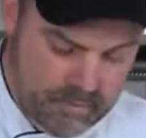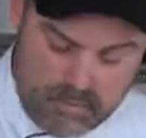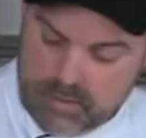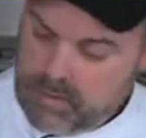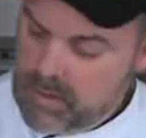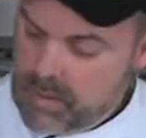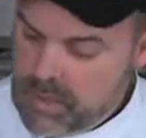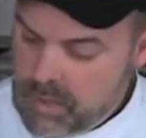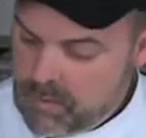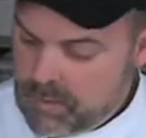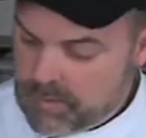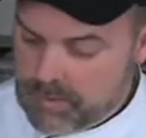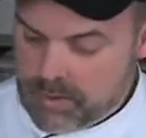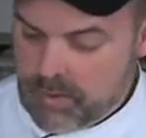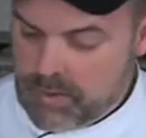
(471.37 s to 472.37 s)
Well,
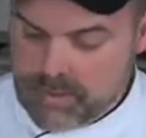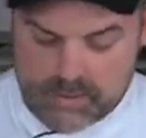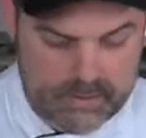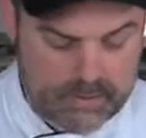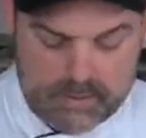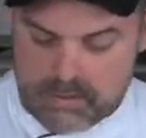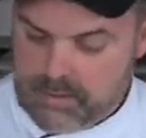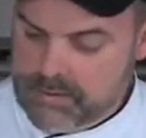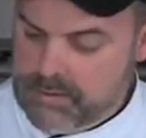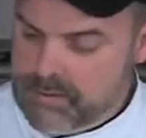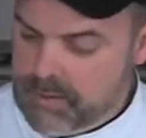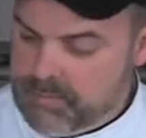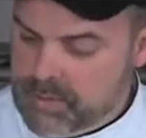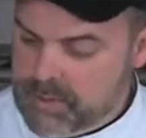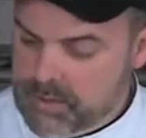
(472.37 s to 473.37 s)
I'm going to go ahead and get
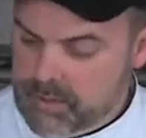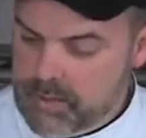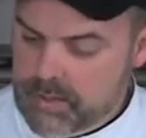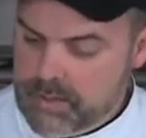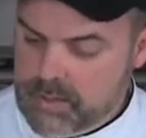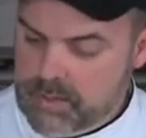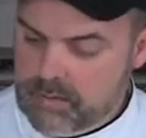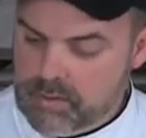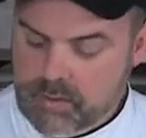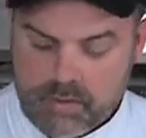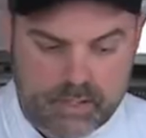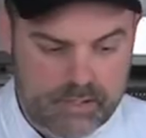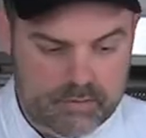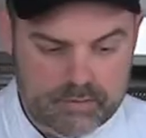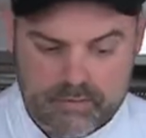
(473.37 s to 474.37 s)
cleaned up here, and I'll
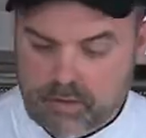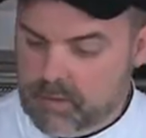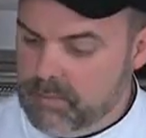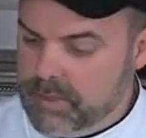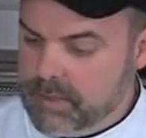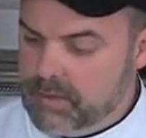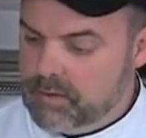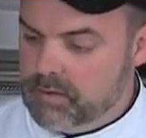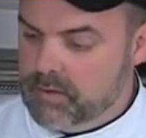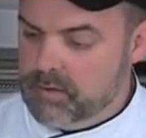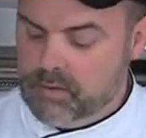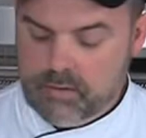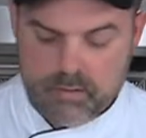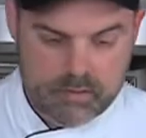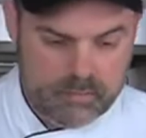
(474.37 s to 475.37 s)
go ahead and start making
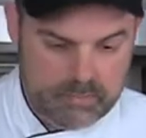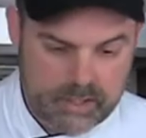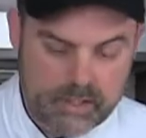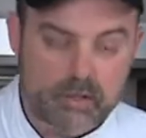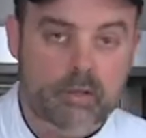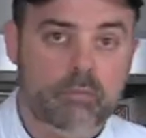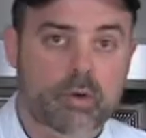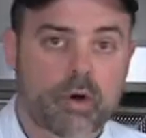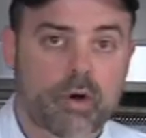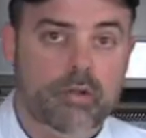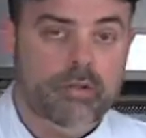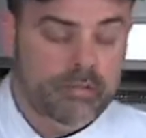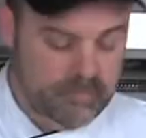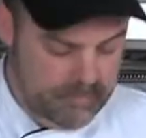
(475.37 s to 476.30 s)
the broth.